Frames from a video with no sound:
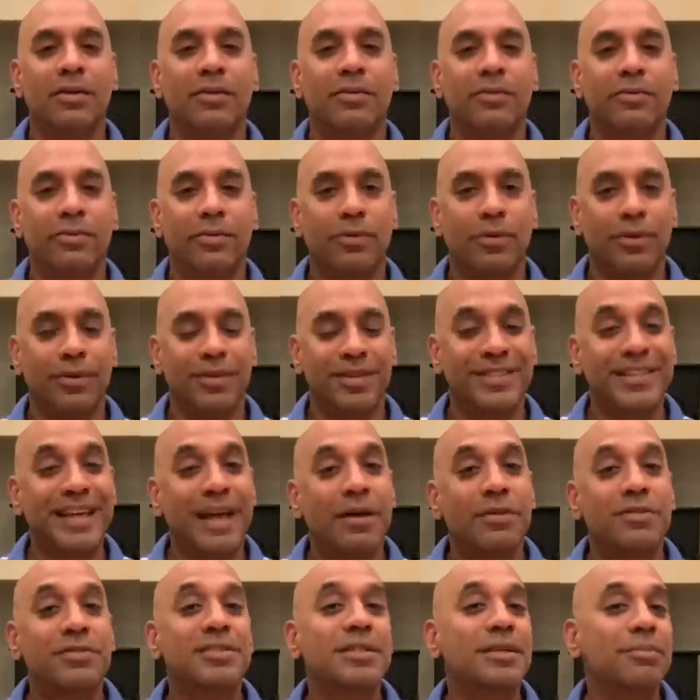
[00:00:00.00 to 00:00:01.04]
the
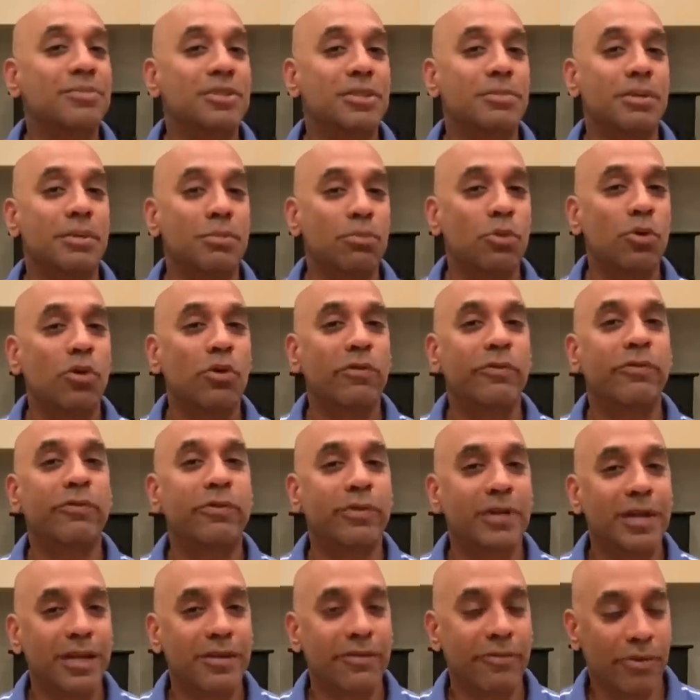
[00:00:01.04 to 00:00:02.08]
sound seems to be more
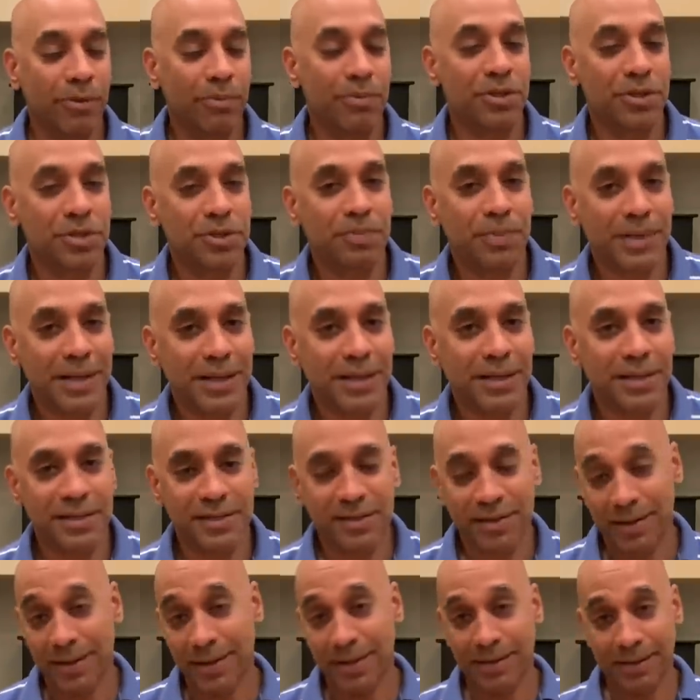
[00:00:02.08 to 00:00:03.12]
free from the speakers
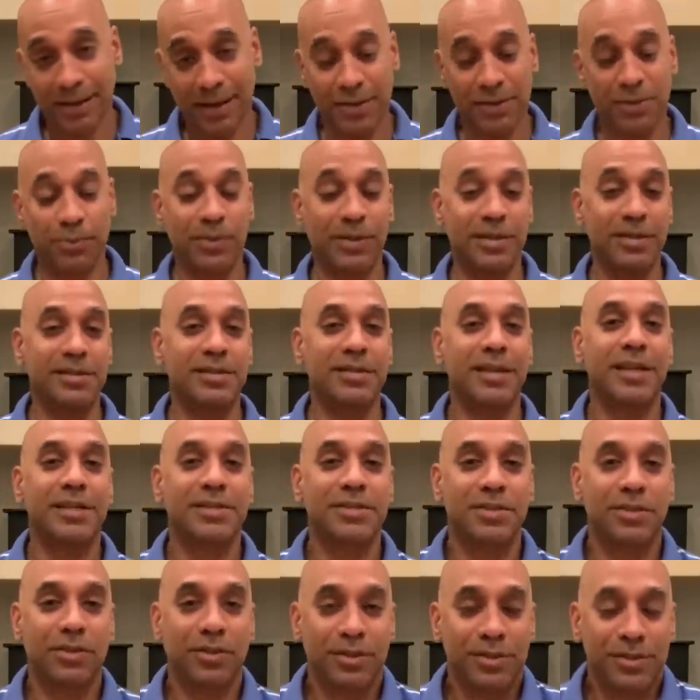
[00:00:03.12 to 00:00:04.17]
than it does with the
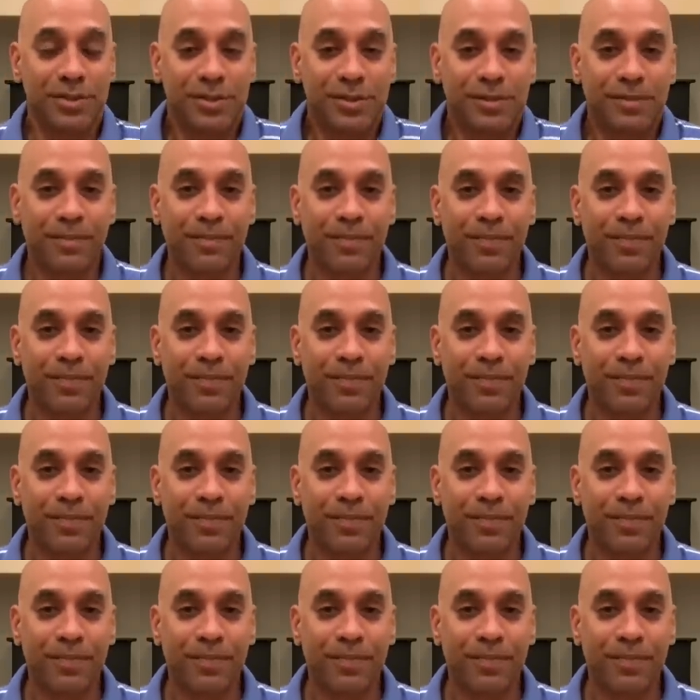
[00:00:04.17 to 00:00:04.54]
Celestions.